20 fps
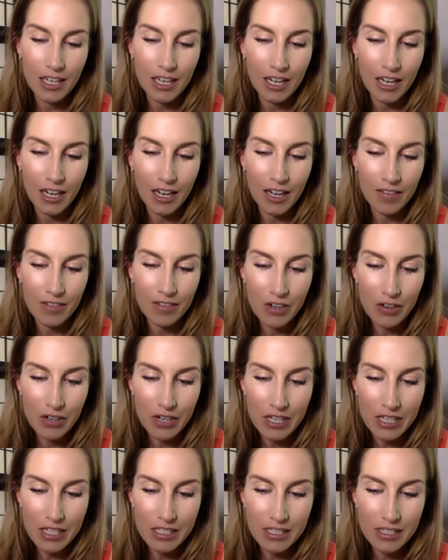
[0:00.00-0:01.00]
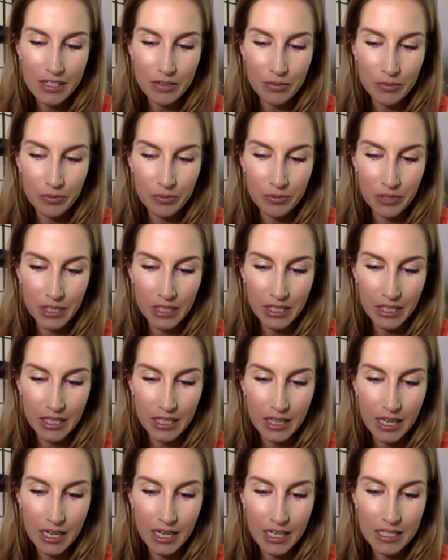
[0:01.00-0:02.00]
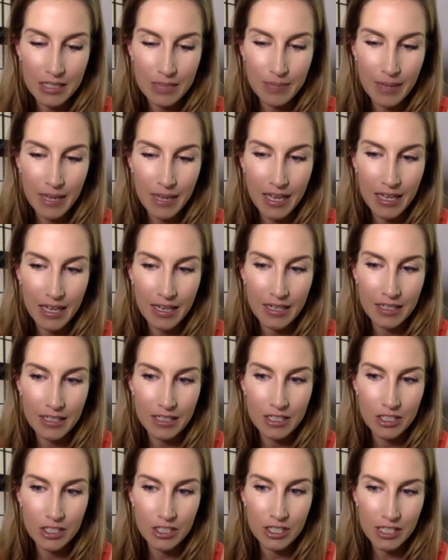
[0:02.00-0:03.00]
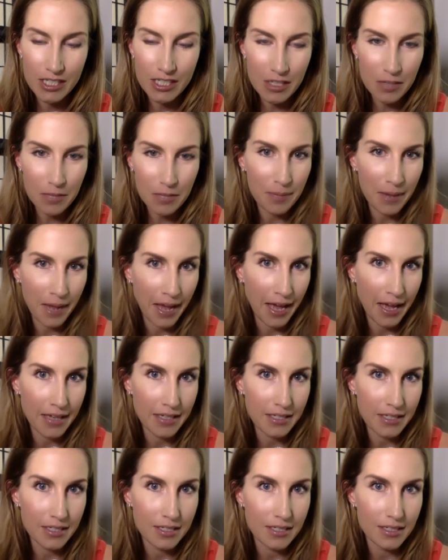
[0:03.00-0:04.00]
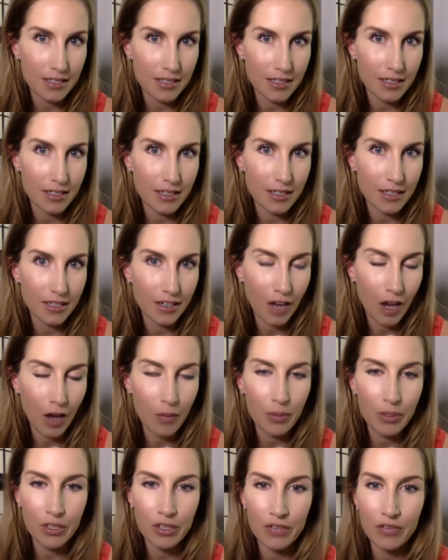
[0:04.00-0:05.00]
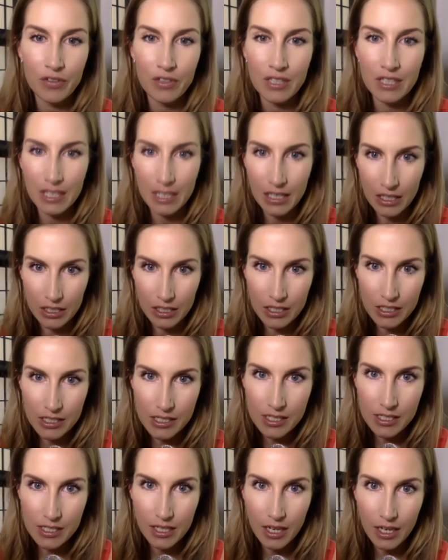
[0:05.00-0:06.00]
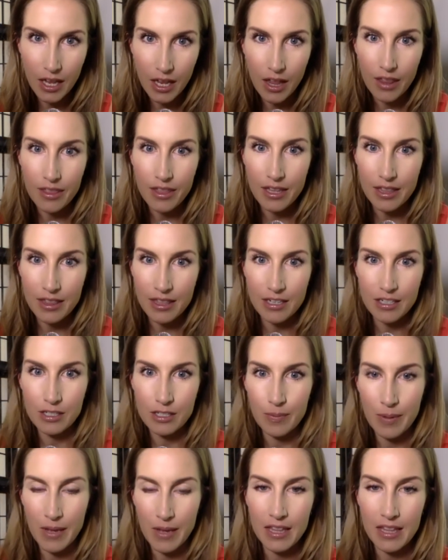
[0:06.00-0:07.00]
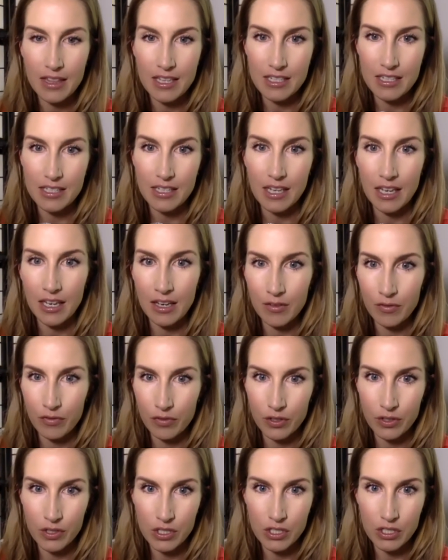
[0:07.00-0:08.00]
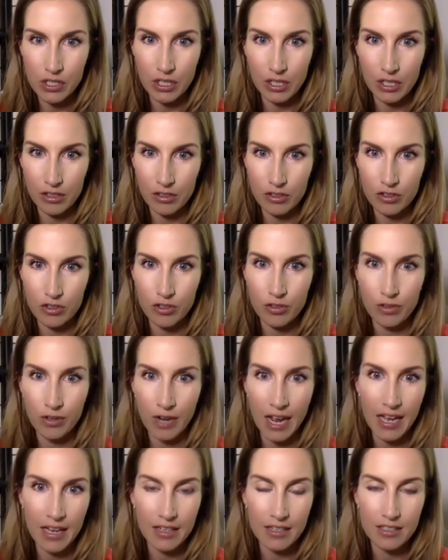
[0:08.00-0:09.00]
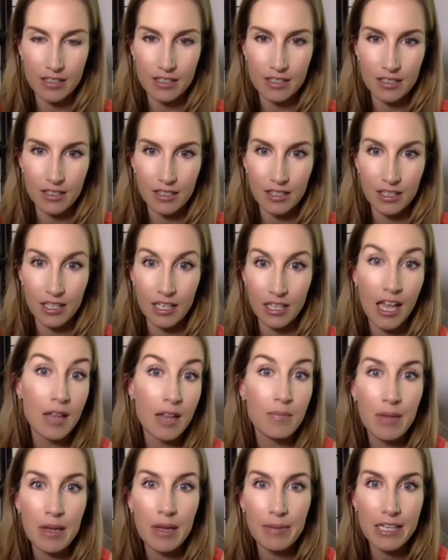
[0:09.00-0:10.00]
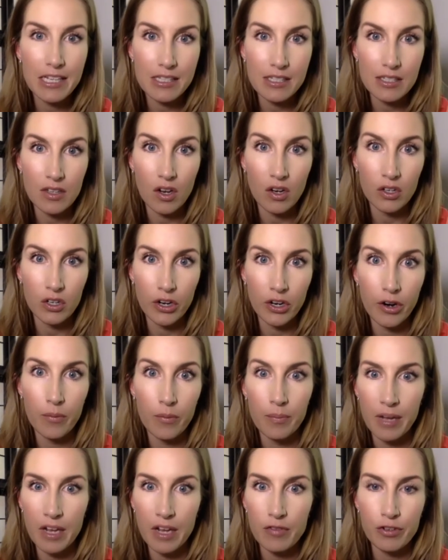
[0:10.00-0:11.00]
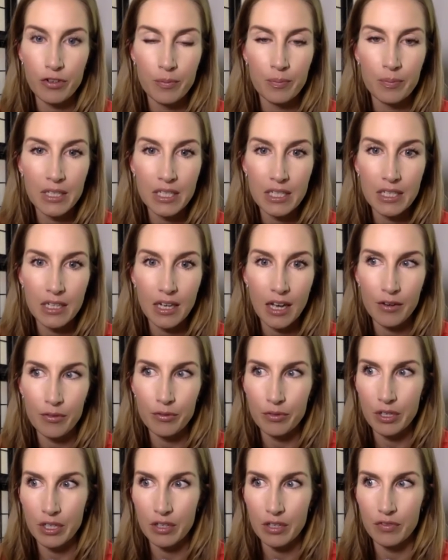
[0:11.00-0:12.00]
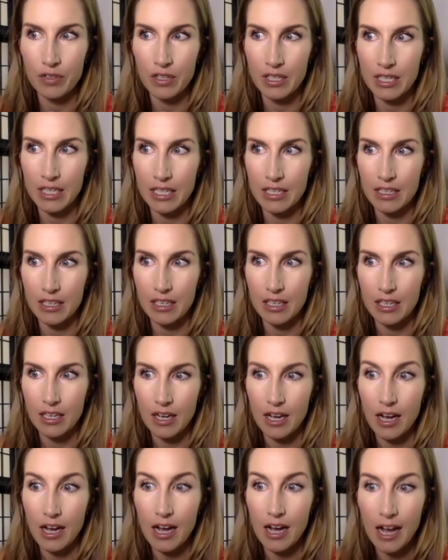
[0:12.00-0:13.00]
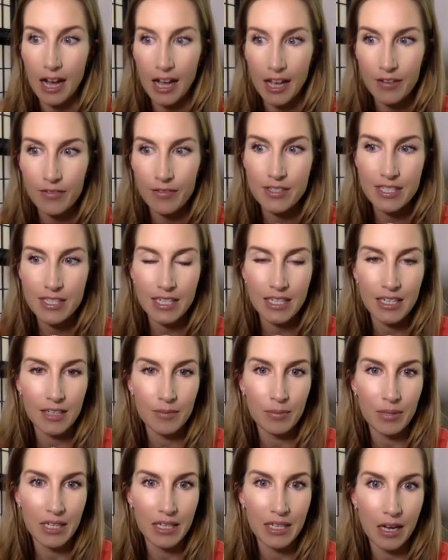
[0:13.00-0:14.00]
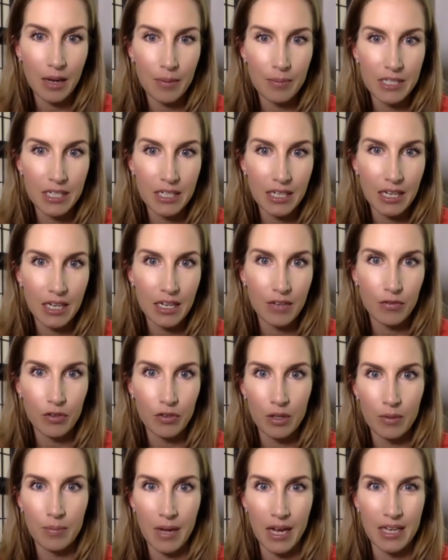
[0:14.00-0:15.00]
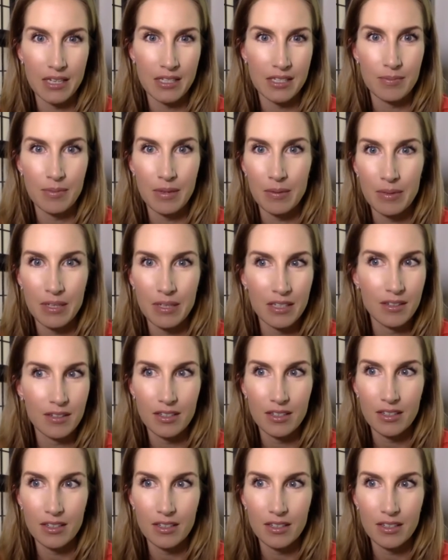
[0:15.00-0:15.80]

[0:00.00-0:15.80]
I've noticed really that it's been just the past couple of years that there's been this influencer trend, and maybe it's longer, but for me, I really feel like I've seen a big uptick in it for the past maybe